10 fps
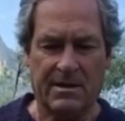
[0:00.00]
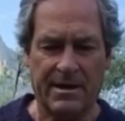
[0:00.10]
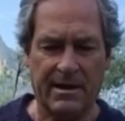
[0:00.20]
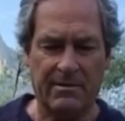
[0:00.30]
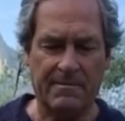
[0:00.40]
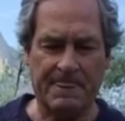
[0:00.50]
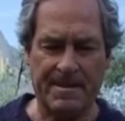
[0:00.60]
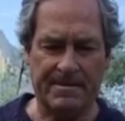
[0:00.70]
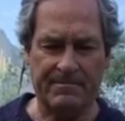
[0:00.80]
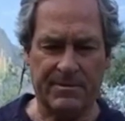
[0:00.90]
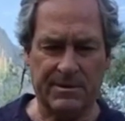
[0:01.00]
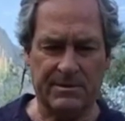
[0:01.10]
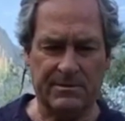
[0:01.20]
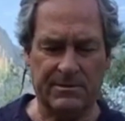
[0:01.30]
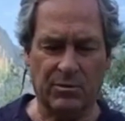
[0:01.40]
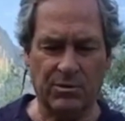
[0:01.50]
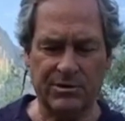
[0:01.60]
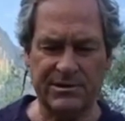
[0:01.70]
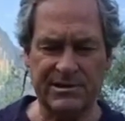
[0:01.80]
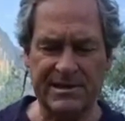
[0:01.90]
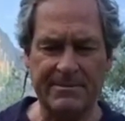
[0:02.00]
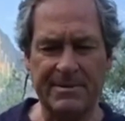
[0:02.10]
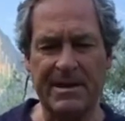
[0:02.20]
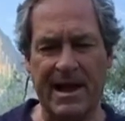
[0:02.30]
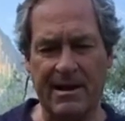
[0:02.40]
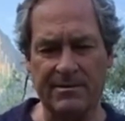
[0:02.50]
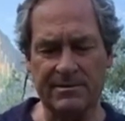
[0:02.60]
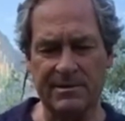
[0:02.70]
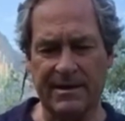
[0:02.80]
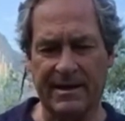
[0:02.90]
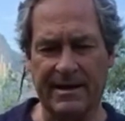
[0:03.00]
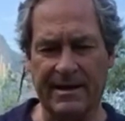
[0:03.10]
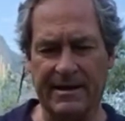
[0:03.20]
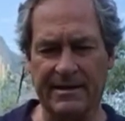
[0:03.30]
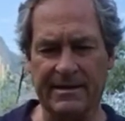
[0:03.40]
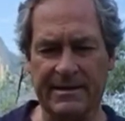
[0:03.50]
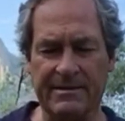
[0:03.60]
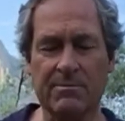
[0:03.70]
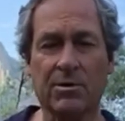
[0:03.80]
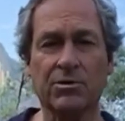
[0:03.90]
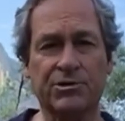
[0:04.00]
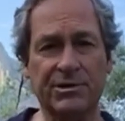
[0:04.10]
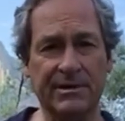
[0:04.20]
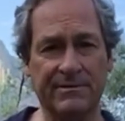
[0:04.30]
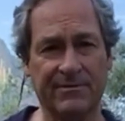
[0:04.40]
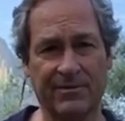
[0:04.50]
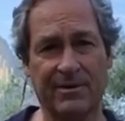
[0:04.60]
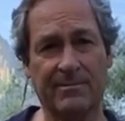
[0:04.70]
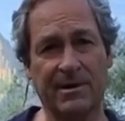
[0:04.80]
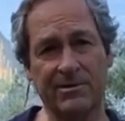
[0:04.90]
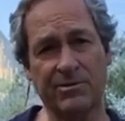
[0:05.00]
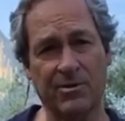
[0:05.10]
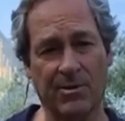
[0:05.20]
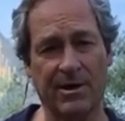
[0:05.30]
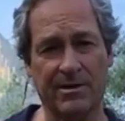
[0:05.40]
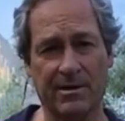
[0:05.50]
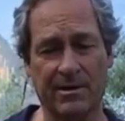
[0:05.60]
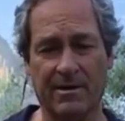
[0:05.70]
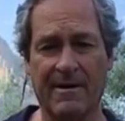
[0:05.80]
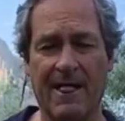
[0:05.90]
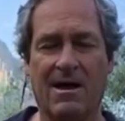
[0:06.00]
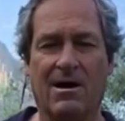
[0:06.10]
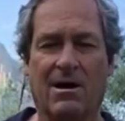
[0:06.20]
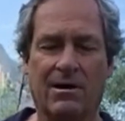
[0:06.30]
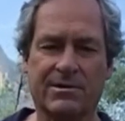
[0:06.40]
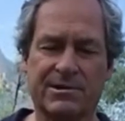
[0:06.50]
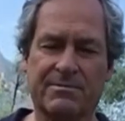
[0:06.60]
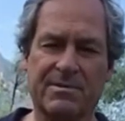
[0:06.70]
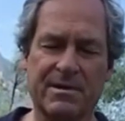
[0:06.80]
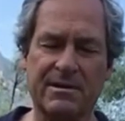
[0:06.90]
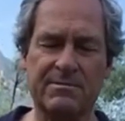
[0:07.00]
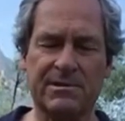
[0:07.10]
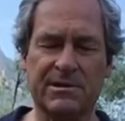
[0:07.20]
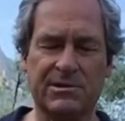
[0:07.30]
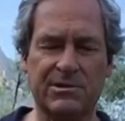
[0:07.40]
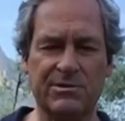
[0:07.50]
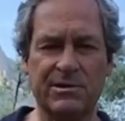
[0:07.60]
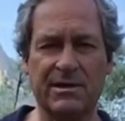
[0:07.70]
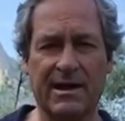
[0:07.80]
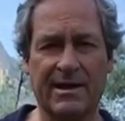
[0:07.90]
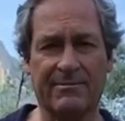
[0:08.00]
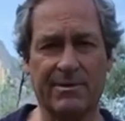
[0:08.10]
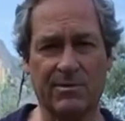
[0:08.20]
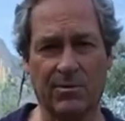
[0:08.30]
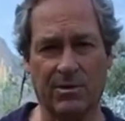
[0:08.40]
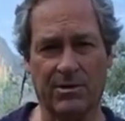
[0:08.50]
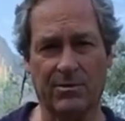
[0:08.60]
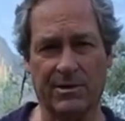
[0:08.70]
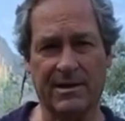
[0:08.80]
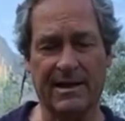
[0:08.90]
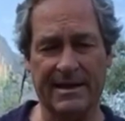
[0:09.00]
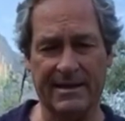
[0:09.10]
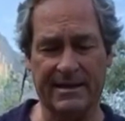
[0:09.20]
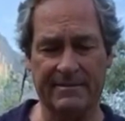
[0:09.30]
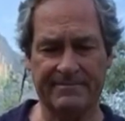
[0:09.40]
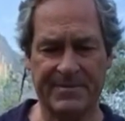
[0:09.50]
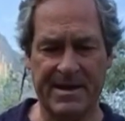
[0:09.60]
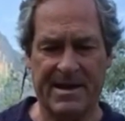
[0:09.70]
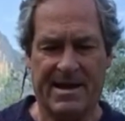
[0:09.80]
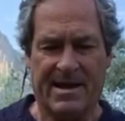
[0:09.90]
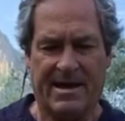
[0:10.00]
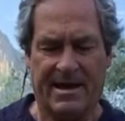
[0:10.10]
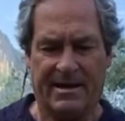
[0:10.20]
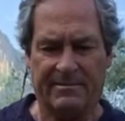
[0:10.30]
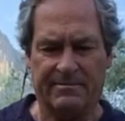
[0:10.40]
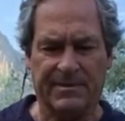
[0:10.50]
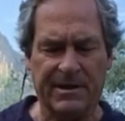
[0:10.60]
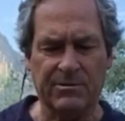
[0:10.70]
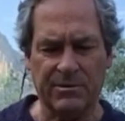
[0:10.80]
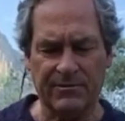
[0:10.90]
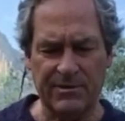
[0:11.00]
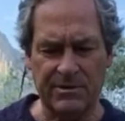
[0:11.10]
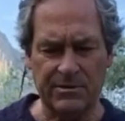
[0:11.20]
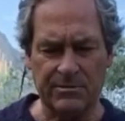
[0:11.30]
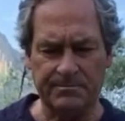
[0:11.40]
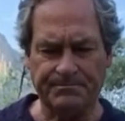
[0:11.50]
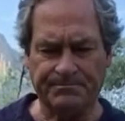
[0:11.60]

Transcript: Now, the words stepping out and emerging from under the radar are some themes that Susan and I have been working with lately. And in review,